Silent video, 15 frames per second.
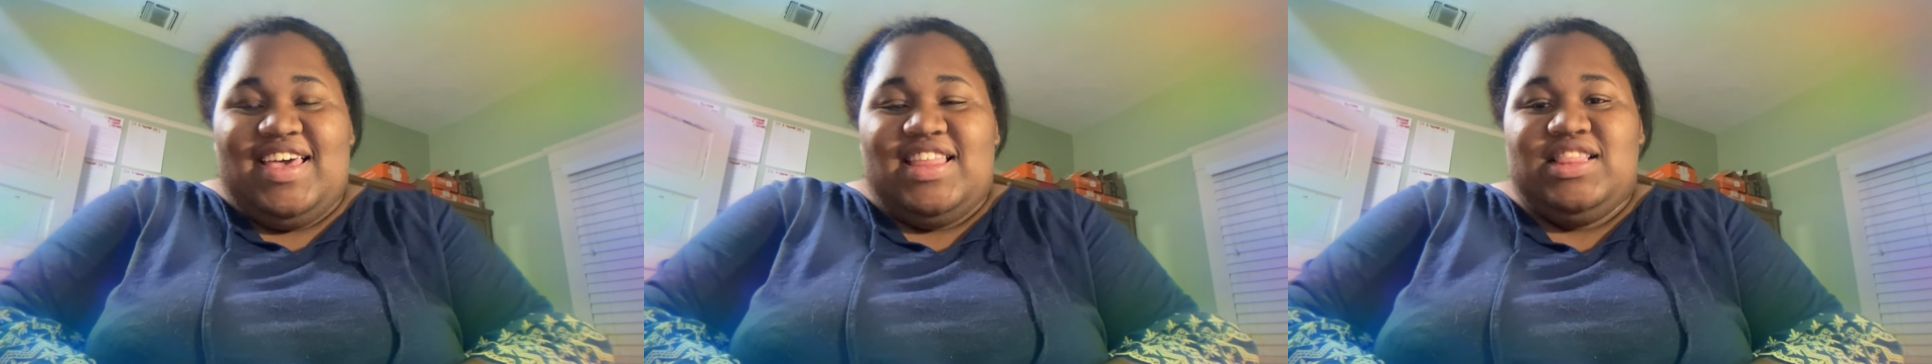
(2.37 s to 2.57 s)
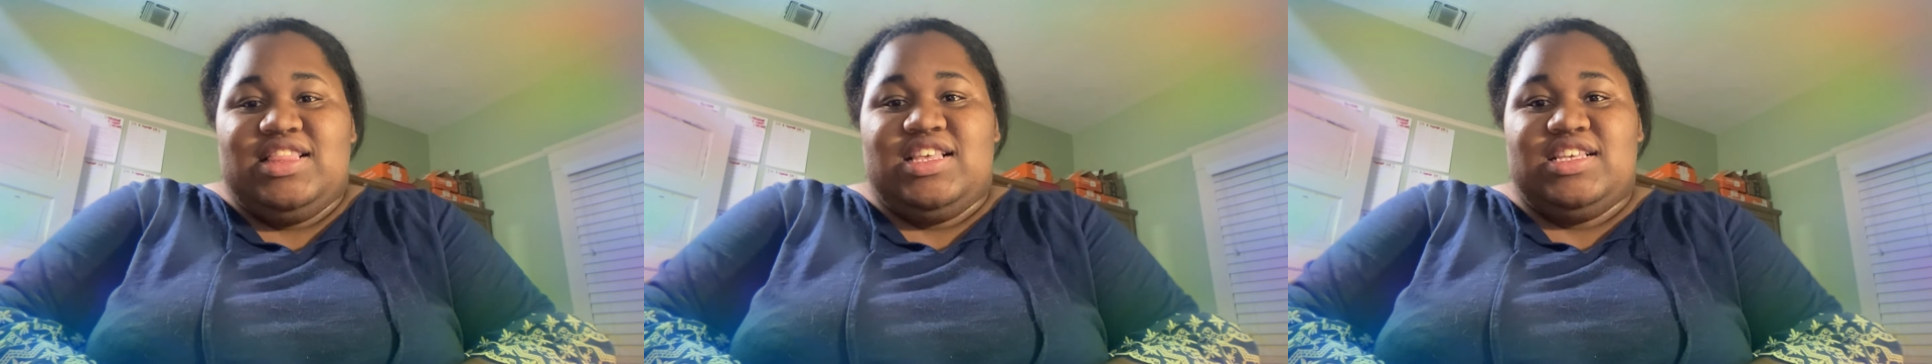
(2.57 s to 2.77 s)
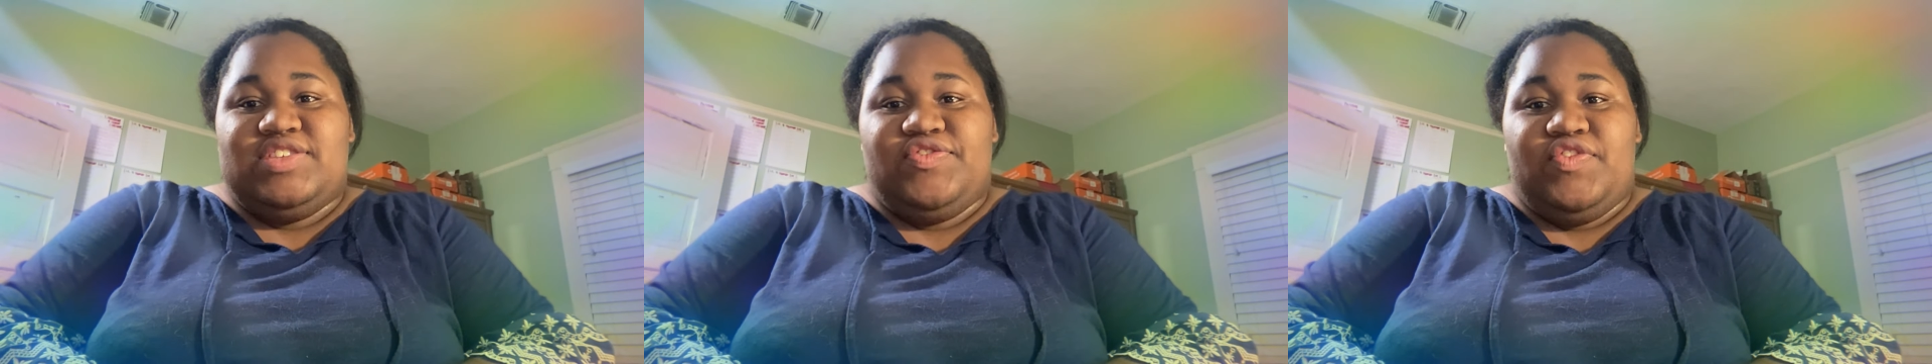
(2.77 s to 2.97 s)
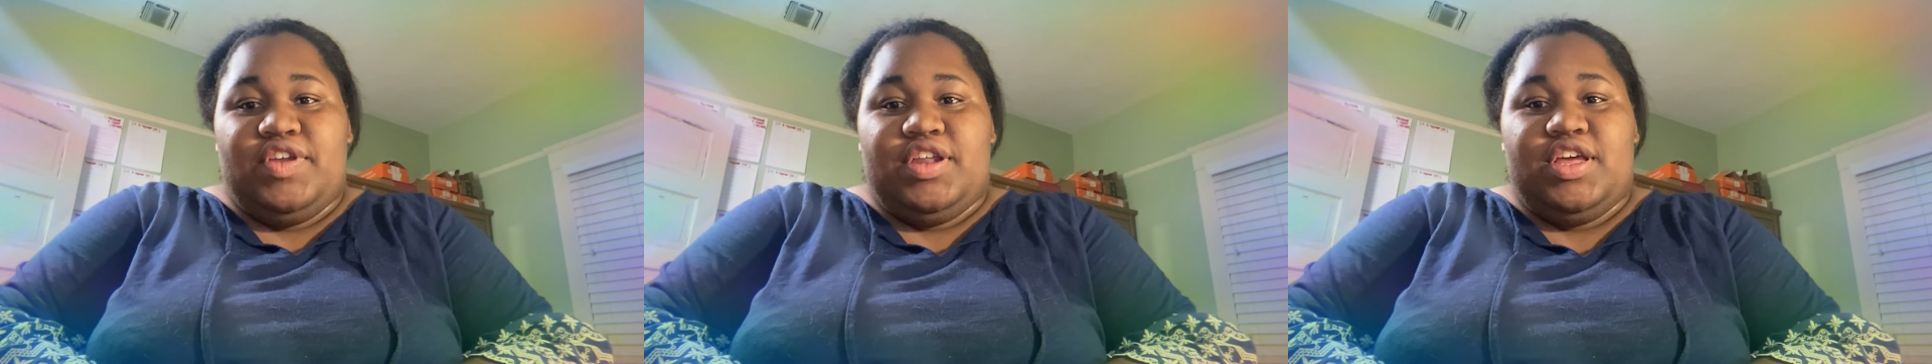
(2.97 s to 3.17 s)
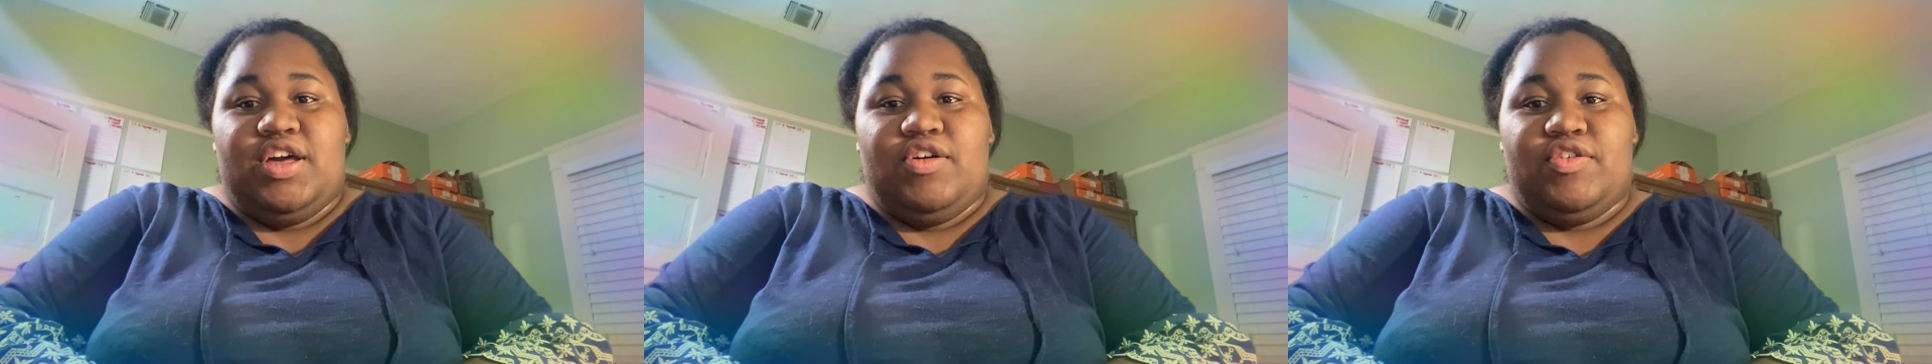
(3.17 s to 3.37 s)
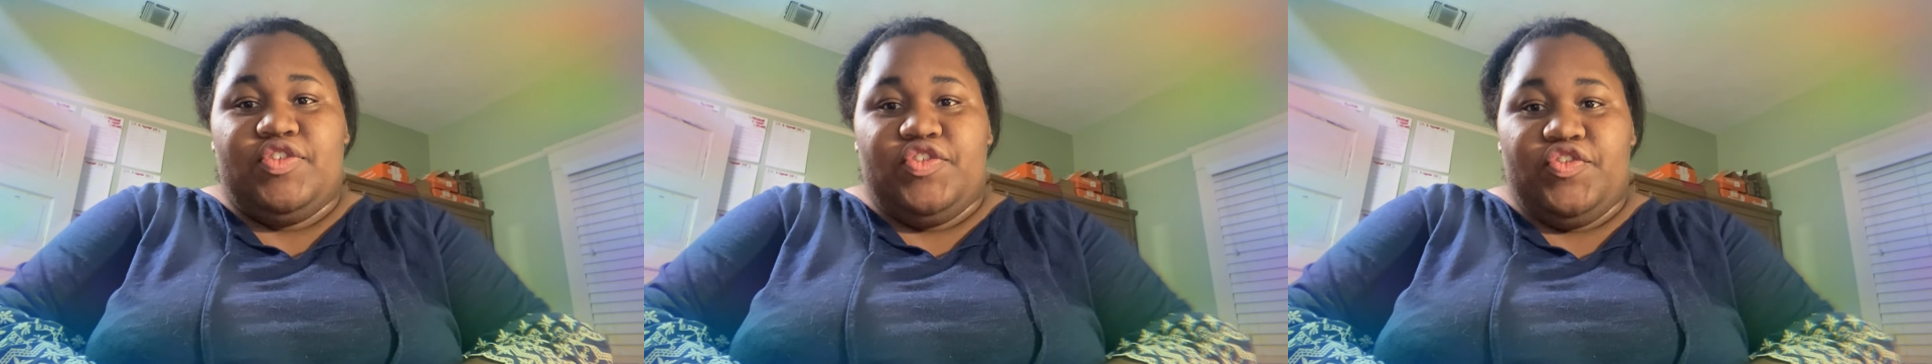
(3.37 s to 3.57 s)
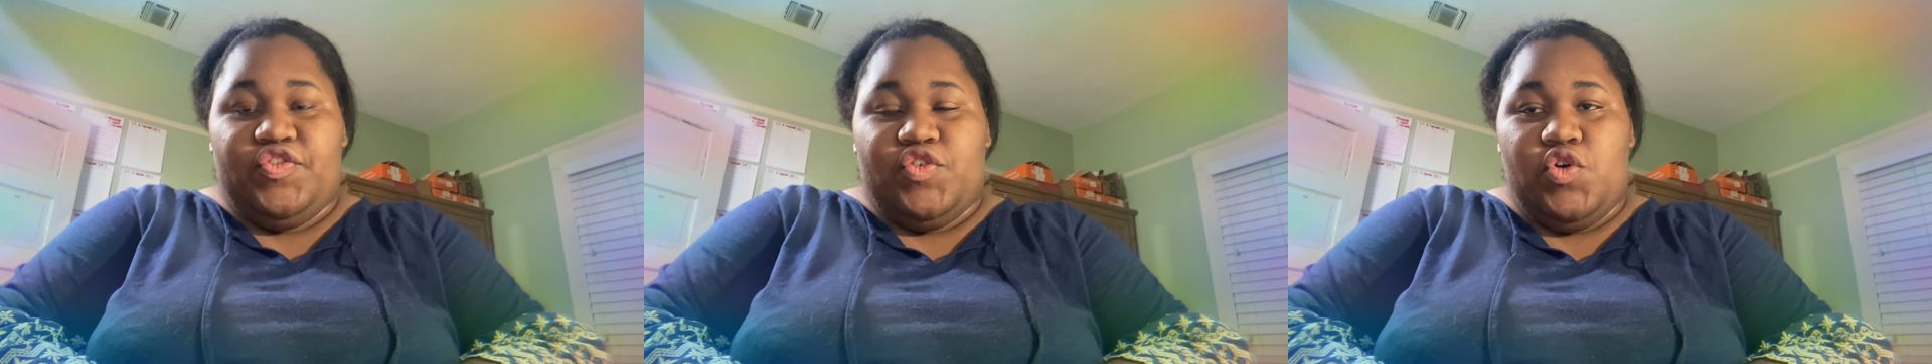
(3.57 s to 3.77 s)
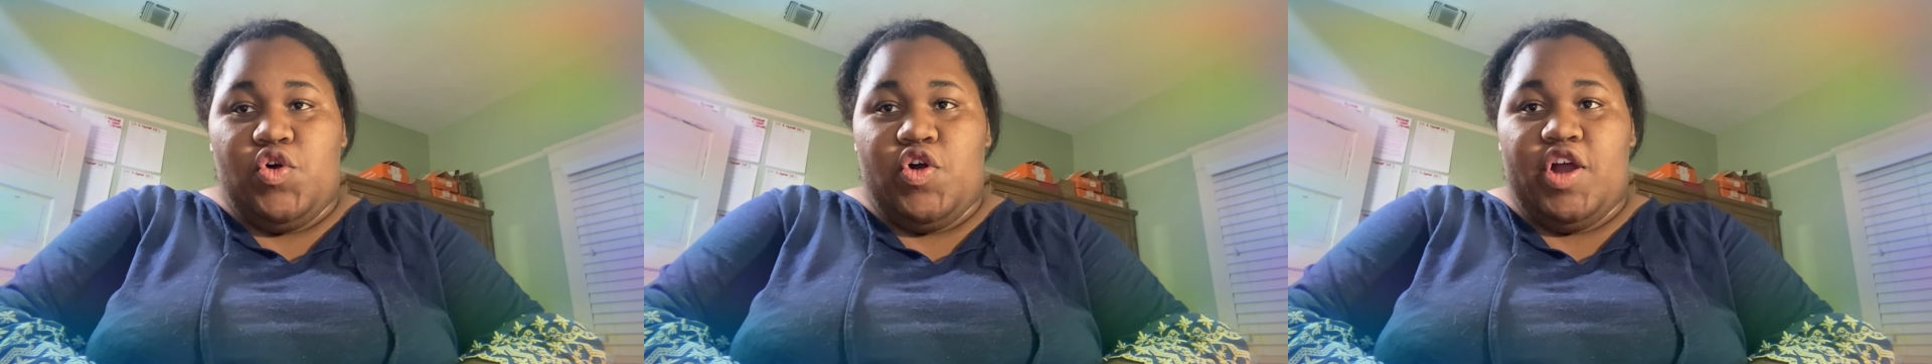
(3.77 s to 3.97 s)
and this video is
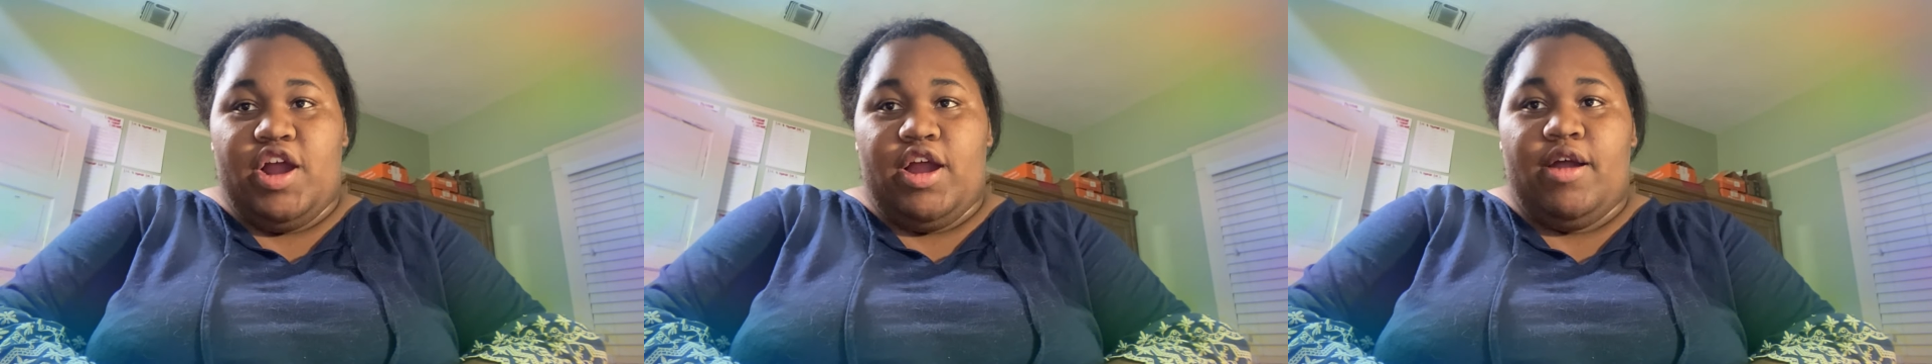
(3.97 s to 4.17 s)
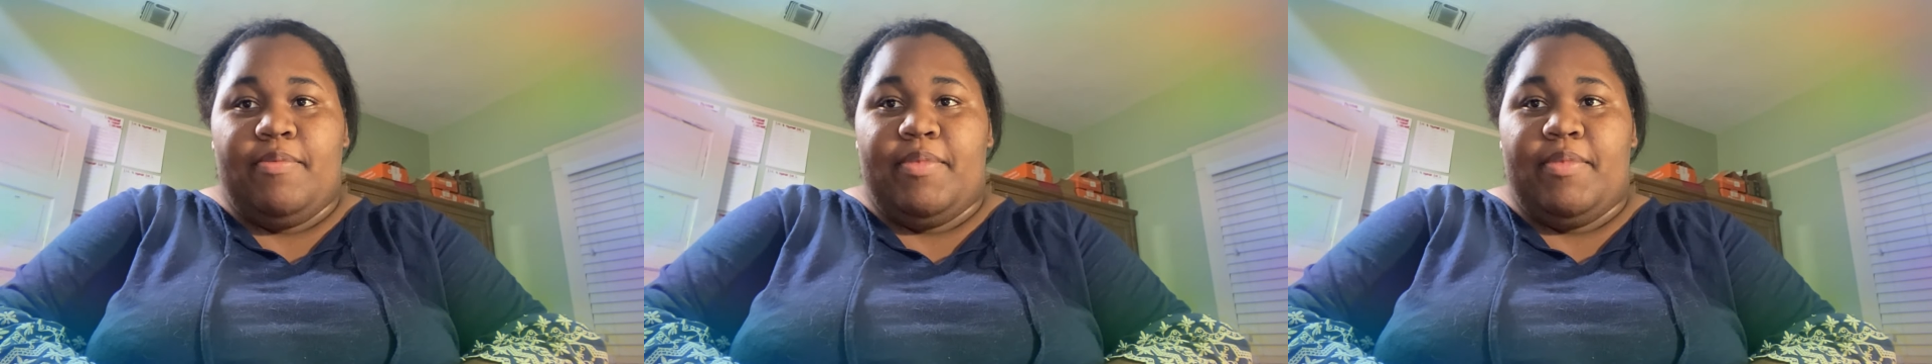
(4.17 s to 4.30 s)
for